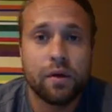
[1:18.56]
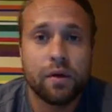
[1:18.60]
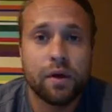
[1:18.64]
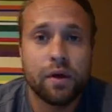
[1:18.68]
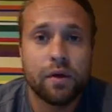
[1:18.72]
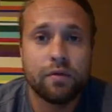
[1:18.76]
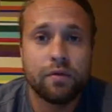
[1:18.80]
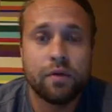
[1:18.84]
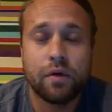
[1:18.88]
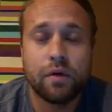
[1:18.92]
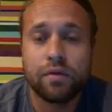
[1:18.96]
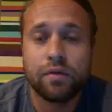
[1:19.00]

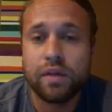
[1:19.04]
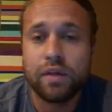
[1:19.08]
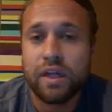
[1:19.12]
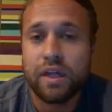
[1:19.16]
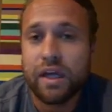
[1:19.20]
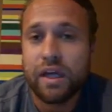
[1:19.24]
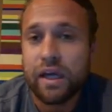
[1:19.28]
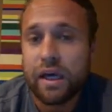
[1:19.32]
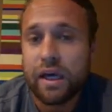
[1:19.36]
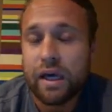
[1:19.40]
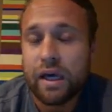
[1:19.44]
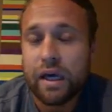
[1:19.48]
involving the
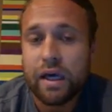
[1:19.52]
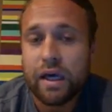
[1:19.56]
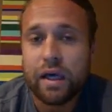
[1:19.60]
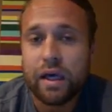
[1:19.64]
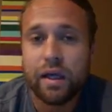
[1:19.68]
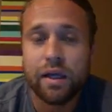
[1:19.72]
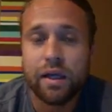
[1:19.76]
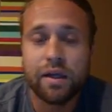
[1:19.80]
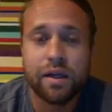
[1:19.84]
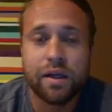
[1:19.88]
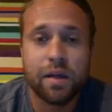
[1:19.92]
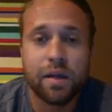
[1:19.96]
kick,
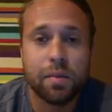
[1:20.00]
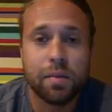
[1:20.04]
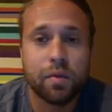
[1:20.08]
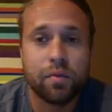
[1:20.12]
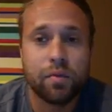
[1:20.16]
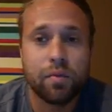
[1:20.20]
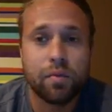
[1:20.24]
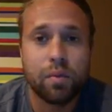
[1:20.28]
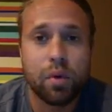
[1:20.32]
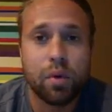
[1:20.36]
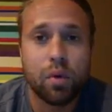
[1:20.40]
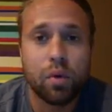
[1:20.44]
any type of
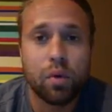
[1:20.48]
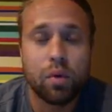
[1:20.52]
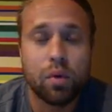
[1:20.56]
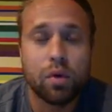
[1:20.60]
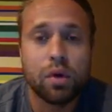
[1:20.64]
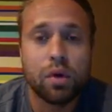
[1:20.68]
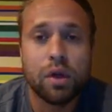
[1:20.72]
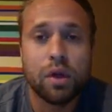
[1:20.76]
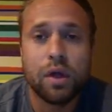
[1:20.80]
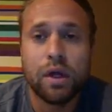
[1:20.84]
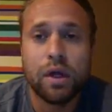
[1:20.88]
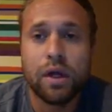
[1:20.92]

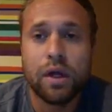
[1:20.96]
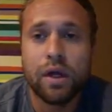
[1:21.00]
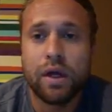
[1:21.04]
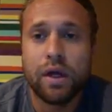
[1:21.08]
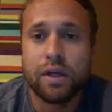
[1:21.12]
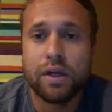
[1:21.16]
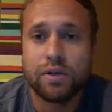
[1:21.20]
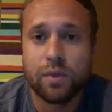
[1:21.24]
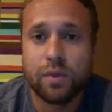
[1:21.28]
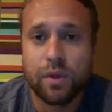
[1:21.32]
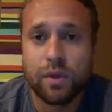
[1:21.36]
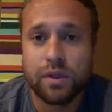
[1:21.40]
pull,
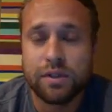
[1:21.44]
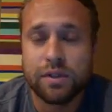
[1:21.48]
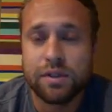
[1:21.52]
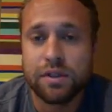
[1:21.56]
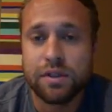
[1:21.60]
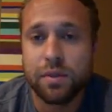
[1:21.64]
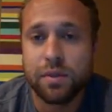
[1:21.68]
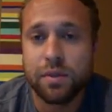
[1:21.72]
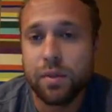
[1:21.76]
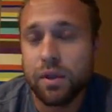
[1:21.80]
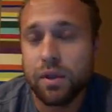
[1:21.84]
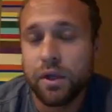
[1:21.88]
as well as
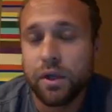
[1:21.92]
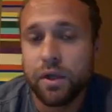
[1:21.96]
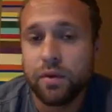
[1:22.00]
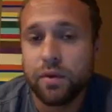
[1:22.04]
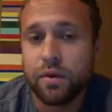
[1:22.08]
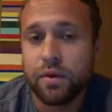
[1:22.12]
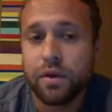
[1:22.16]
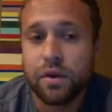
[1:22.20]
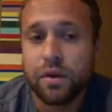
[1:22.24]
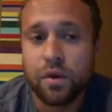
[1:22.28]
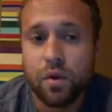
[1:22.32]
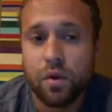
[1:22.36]
stability
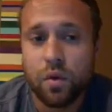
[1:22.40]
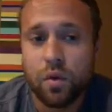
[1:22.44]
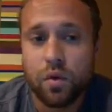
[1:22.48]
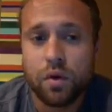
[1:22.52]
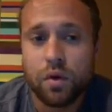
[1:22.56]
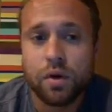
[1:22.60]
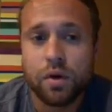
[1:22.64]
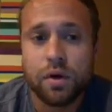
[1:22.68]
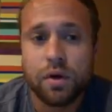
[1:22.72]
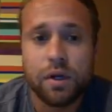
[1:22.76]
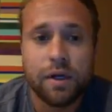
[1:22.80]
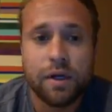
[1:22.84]
within the
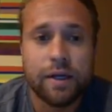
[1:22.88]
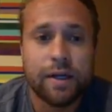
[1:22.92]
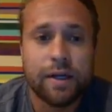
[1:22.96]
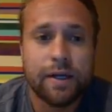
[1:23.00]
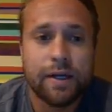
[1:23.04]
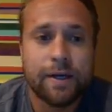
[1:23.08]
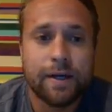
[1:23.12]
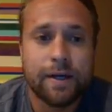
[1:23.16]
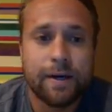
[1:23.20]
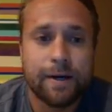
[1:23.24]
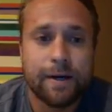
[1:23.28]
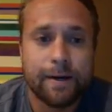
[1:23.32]
core.
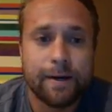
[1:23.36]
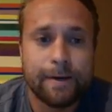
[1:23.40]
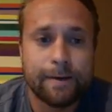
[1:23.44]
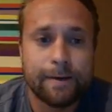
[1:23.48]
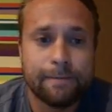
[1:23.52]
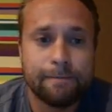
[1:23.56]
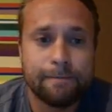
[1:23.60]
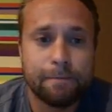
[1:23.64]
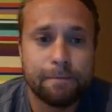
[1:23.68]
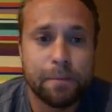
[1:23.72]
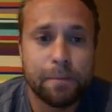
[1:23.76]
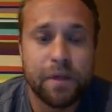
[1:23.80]

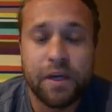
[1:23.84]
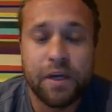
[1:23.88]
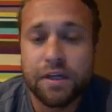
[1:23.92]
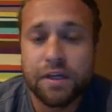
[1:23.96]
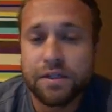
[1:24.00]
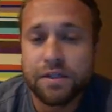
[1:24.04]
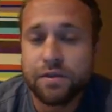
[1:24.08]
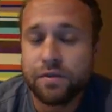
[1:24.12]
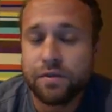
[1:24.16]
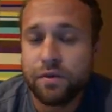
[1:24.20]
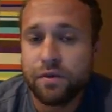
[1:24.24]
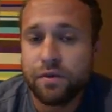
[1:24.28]

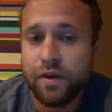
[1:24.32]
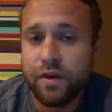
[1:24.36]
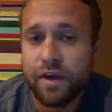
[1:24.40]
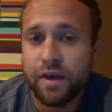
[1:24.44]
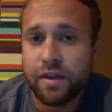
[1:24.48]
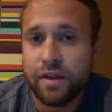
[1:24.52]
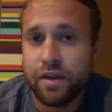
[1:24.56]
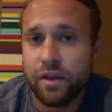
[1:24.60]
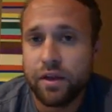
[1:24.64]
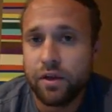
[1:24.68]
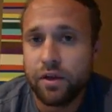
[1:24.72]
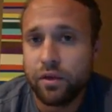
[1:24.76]
Because of the
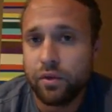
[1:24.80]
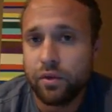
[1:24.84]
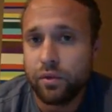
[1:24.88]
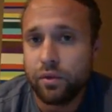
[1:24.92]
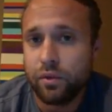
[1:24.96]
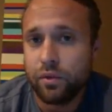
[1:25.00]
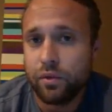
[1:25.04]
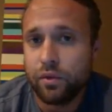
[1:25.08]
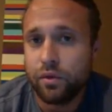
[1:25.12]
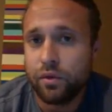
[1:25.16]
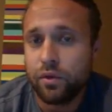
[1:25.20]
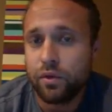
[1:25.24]
fact that you
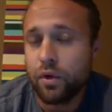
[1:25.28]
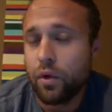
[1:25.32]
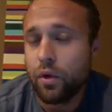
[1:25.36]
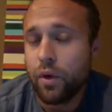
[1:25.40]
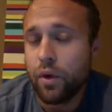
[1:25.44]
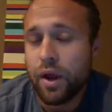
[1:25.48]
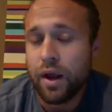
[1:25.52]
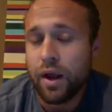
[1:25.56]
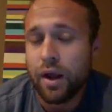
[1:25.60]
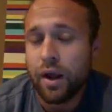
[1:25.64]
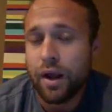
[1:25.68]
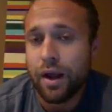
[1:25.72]

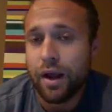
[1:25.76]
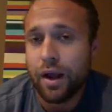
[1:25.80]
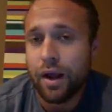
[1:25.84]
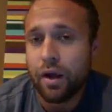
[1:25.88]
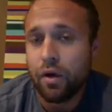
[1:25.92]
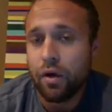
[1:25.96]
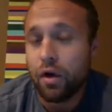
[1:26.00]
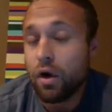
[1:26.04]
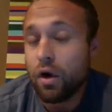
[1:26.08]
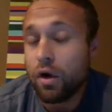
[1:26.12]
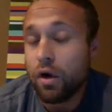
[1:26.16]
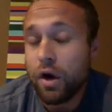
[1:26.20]
don't
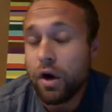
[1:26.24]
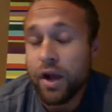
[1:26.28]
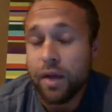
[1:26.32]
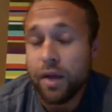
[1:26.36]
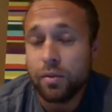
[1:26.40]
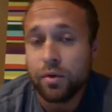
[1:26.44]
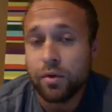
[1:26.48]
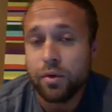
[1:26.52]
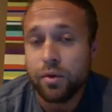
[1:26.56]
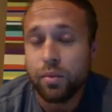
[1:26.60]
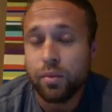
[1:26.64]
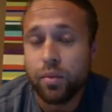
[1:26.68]
or aren't
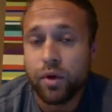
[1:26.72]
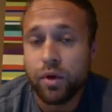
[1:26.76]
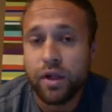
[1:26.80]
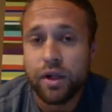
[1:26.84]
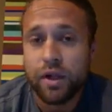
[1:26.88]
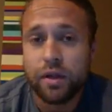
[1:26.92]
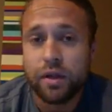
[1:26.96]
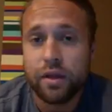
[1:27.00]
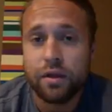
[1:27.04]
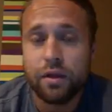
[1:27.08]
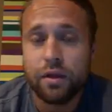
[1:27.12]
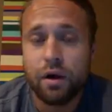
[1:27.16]
able to
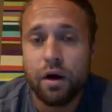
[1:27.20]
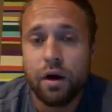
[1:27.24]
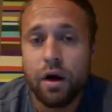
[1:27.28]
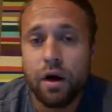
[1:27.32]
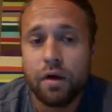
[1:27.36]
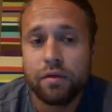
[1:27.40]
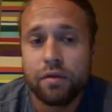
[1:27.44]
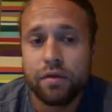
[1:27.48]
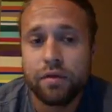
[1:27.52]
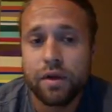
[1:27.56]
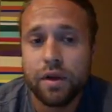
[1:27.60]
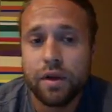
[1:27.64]
breathe
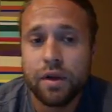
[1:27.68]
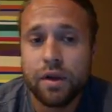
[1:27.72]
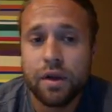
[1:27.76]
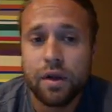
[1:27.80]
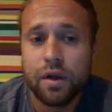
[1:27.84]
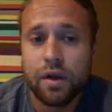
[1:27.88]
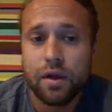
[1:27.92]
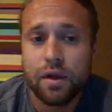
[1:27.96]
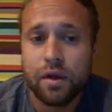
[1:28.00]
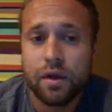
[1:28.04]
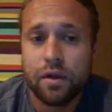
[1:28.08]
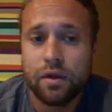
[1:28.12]
often,
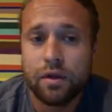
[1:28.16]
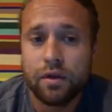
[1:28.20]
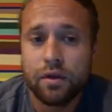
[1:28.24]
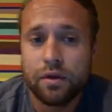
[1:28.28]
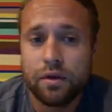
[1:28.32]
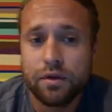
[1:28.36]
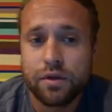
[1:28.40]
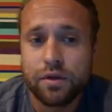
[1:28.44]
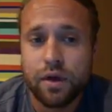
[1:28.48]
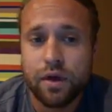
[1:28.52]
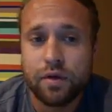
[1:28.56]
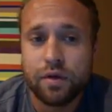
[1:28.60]

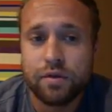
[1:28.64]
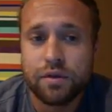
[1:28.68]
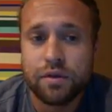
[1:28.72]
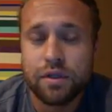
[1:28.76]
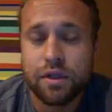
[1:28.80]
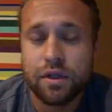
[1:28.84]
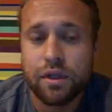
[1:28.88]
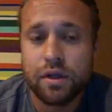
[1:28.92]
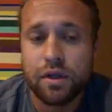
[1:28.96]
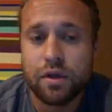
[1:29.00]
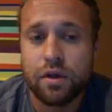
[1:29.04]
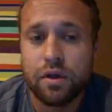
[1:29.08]
there's
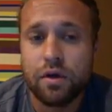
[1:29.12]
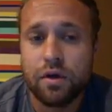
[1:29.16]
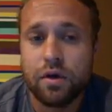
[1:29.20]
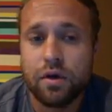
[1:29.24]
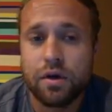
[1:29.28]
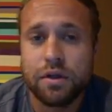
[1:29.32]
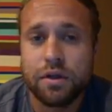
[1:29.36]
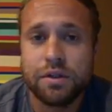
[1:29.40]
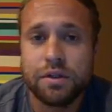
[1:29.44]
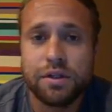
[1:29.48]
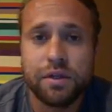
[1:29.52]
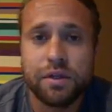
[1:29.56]
obviously a
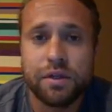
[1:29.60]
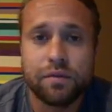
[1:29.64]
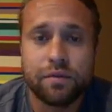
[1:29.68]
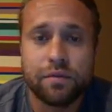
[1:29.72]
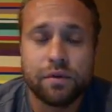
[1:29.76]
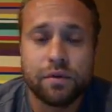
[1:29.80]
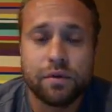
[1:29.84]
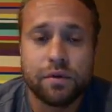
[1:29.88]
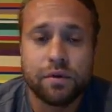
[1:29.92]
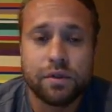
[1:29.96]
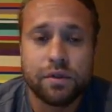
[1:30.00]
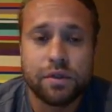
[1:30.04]
large
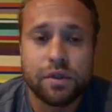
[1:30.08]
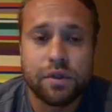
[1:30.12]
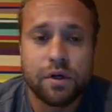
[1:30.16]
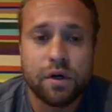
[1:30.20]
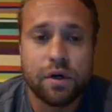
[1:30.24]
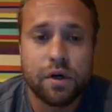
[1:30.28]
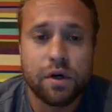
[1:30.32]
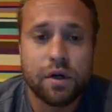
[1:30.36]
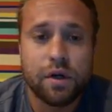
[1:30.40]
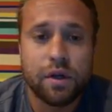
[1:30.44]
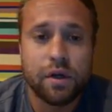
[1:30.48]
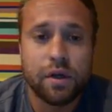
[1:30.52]
influence
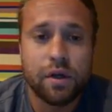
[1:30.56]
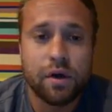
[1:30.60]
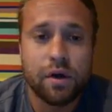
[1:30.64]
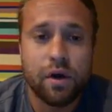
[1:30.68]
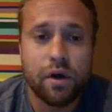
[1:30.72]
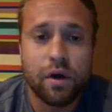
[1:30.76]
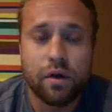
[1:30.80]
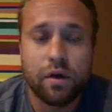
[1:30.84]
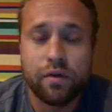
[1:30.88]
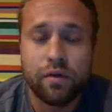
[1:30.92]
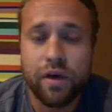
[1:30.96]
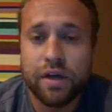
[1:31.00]
on the
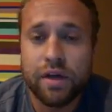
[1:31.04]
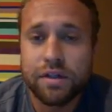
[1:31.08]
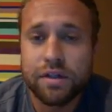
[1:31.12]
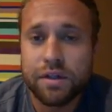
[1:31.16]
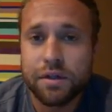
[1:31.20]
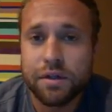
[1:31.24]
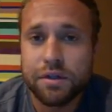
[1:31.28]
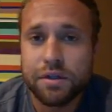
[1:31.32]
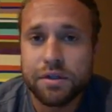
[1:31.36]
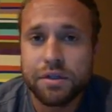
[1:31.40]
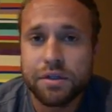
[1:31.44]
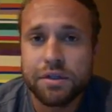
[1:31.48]

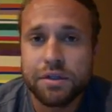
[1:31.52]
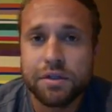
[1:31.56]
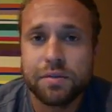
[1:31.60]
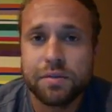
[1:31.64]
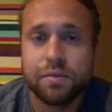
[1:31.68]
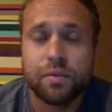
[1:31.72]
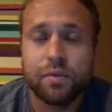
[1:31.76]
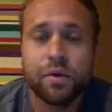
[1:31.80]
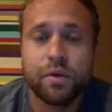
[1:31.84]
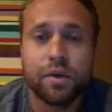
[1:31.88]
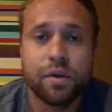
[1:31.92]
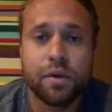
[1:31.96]
cardiovascular
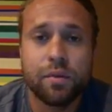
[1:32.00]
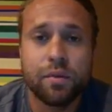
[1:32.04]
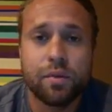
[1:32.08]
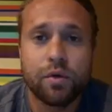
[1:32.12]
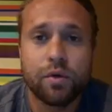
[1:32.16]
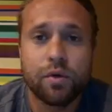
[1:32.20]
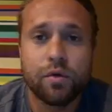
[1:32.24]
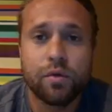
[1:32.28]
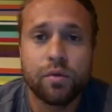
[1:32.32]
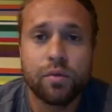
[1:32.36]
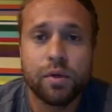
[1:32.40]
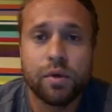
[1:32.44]
system with the
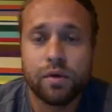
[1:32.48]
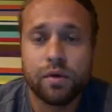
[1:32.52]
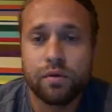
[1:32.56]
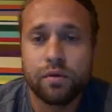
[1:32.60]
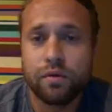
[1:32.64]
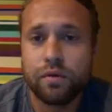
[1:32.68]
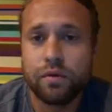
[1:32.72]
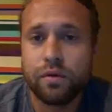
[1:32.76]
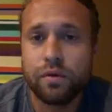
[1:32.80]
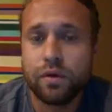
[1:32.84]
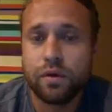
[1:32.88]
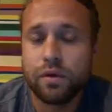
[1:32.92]
improvement of
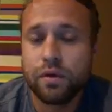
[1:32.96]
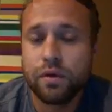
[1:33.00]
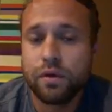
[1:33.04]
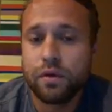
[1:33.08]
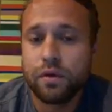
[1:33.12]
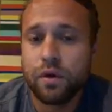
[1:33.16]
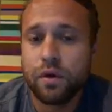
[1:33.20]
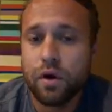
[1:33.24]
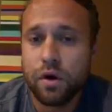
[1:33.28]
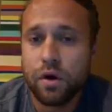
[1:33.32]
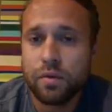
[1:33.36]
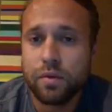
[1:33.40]

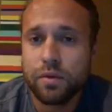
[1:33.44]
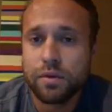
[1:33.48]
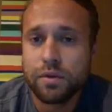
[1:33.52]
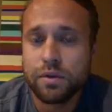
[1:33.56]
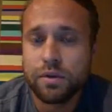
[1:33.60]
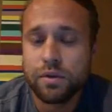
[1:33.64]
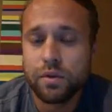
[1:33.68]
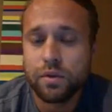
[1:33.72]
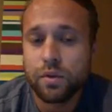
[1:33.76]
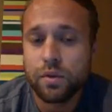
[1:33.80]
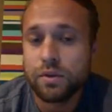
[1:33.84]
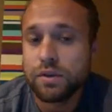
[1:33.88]
the heart
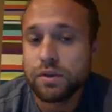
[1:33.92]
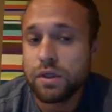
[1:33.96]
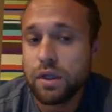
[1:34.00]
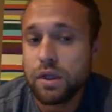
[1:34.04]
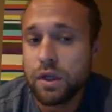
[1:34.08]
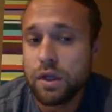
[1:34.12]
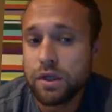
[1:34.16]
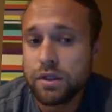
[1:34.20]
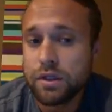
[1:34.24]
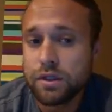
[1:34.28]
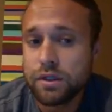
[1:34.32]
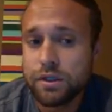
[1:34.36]
muscles and the
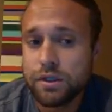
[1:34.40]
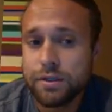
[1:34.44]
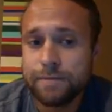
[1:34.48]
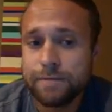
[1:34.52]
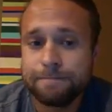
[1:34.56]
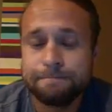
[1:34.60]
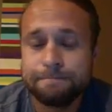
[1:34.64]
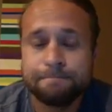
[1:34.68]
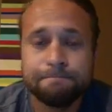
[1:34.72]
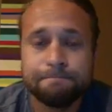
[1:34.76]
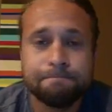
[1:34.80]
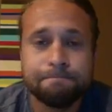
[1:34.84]
lungs.
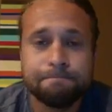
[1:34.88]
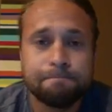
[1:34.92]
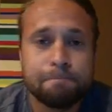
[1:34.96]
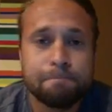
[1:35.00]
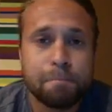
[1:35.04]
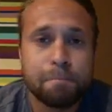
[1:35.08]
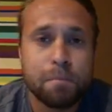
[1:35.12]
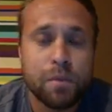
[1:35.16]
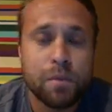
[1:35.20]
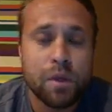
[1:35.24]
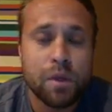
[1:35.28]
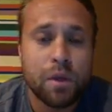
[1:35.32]

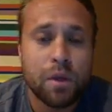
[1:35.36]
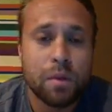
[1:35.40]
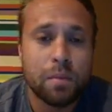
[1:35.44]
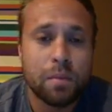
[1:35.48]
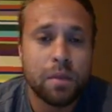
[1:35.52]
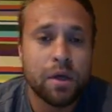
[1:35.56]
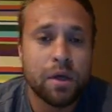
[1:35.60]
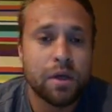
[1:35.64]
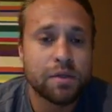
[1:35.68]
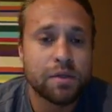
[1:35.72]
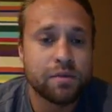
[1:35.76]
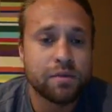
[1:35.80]

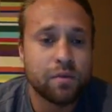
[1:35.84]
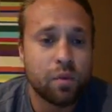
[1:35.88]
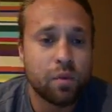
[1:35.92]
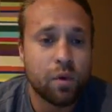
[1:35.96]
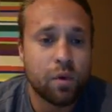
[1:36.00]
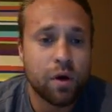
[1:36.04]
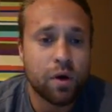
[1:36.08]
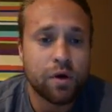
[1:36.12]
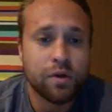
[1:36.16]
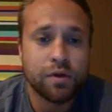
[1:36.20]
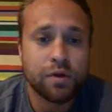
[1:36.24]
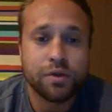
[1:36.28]
Because of the
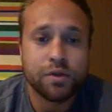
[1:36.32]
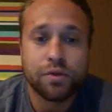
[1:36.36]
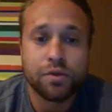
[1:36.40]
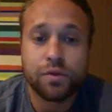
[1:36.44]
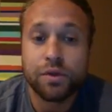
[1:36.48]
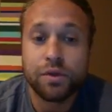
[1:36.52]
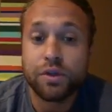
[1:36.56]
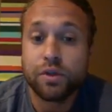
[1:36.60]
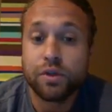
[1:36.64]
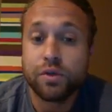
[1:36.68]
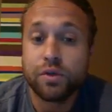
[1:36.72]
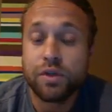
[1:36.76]
water, there's
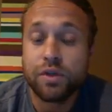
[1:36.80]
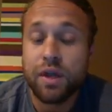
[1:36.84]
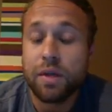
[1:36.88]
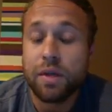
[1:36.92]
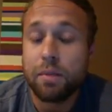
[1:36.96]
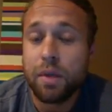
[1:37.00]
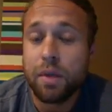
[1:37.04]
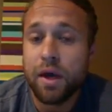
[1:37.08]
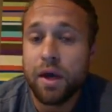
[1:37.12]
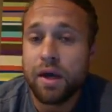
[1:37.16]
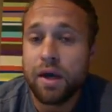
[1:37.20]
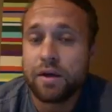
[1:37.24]
reduced
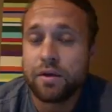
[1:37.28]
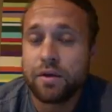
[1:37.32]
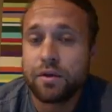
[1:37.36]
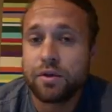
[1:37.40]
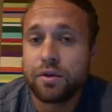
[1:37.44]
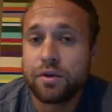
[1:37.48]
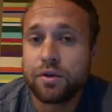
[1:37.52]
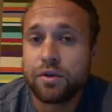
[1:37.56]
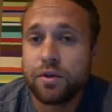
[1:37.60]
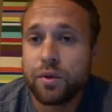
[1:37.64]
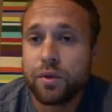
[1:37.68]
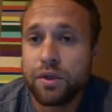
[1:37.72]
impact on
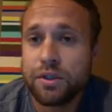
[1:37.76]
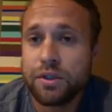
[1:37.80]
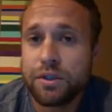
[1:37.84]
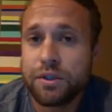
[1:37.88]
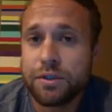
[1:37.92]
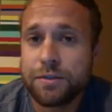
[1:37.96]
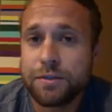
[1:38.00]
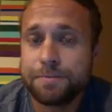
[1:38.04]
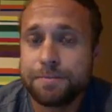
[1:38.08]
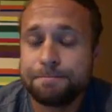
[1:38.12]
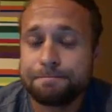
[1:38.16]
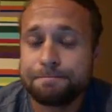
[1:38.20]
the joints.